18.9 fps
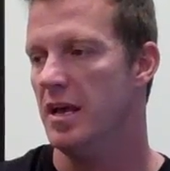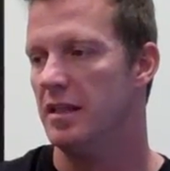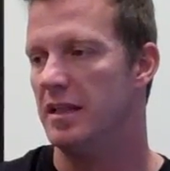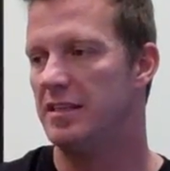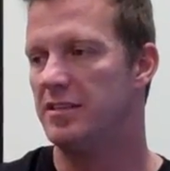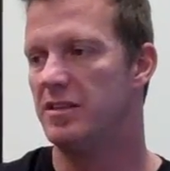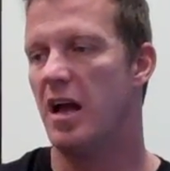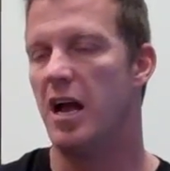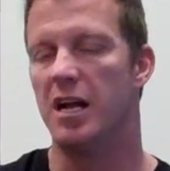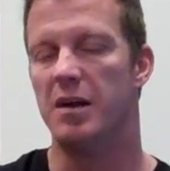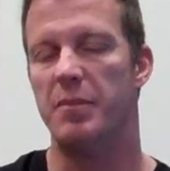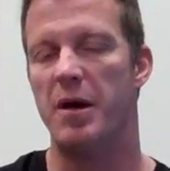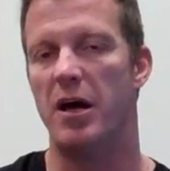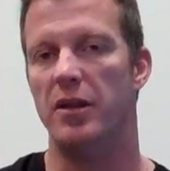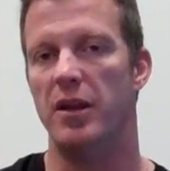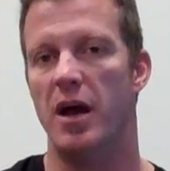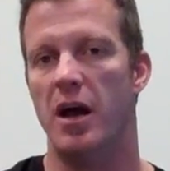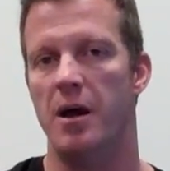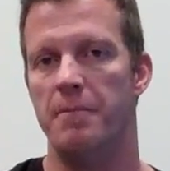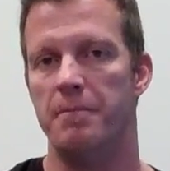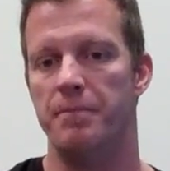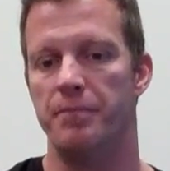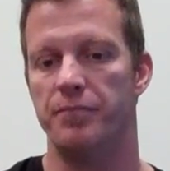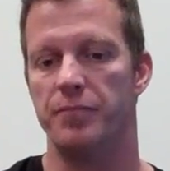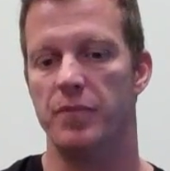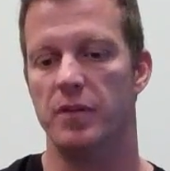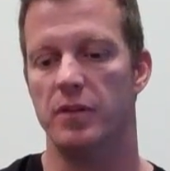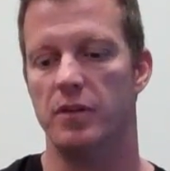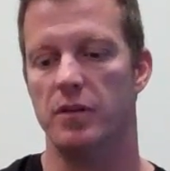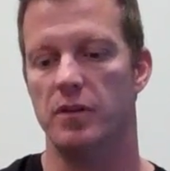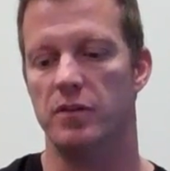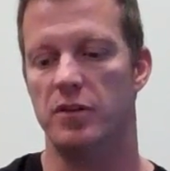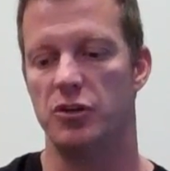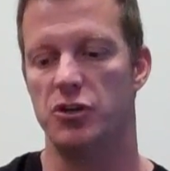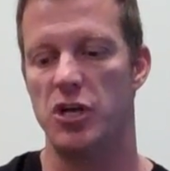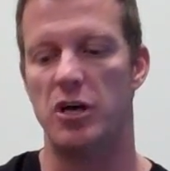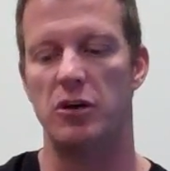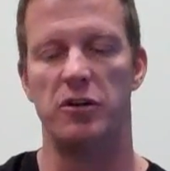Let's talk about
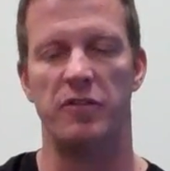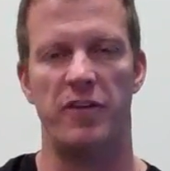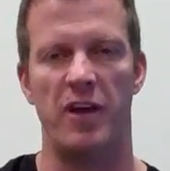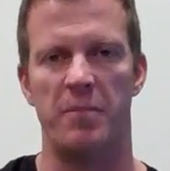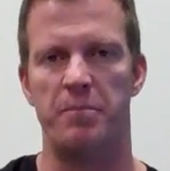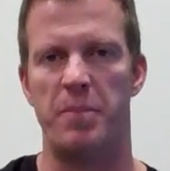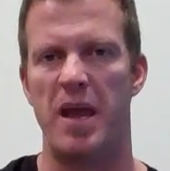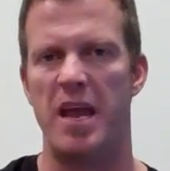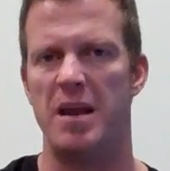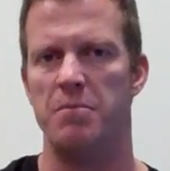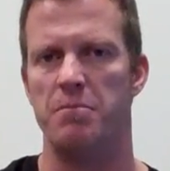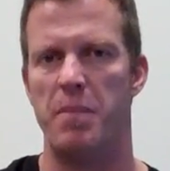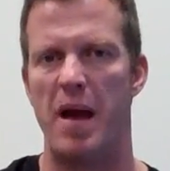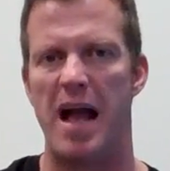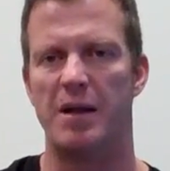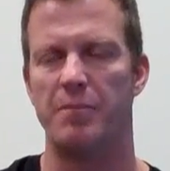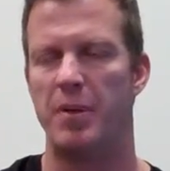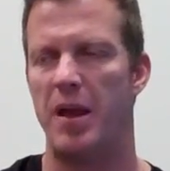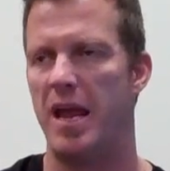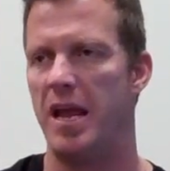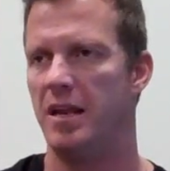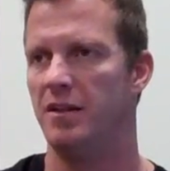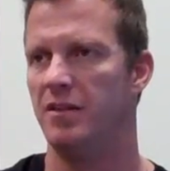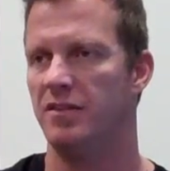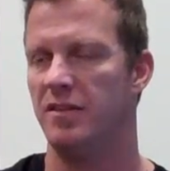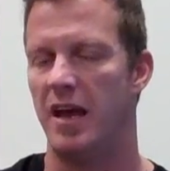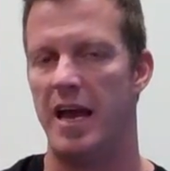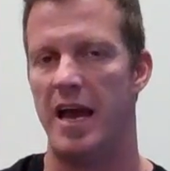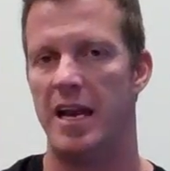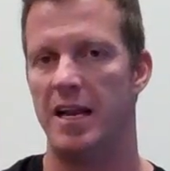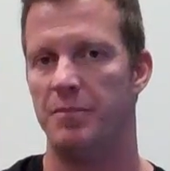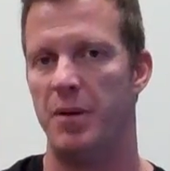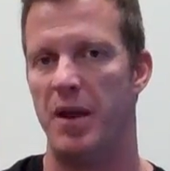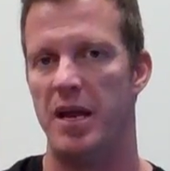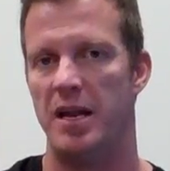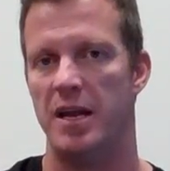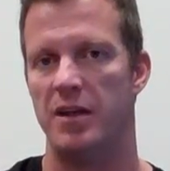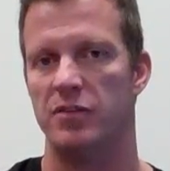degenerative hip pain, back pain, sciatic
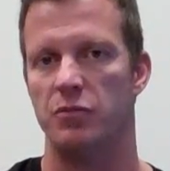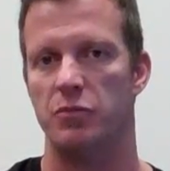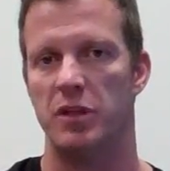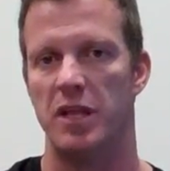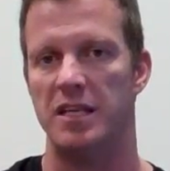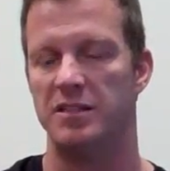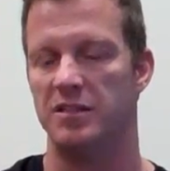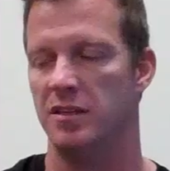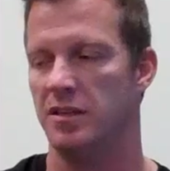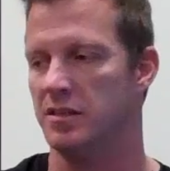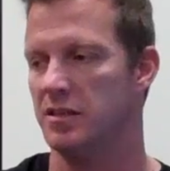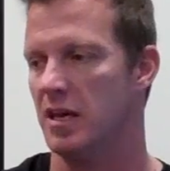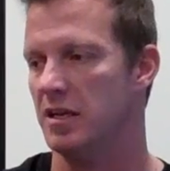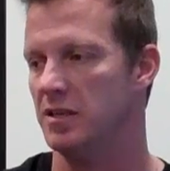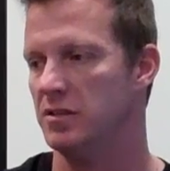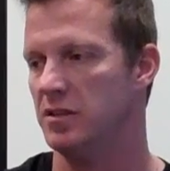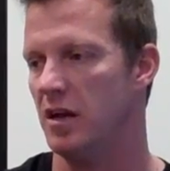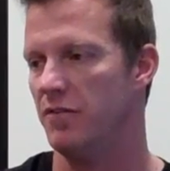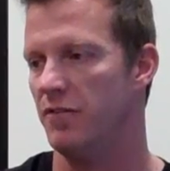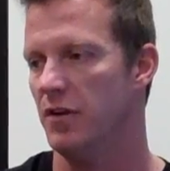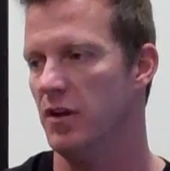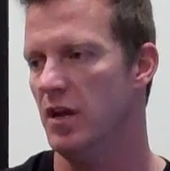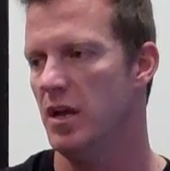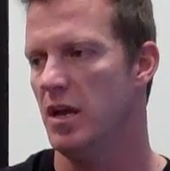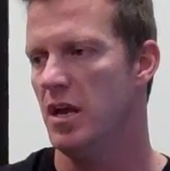pain as it relates to this kind of stuff.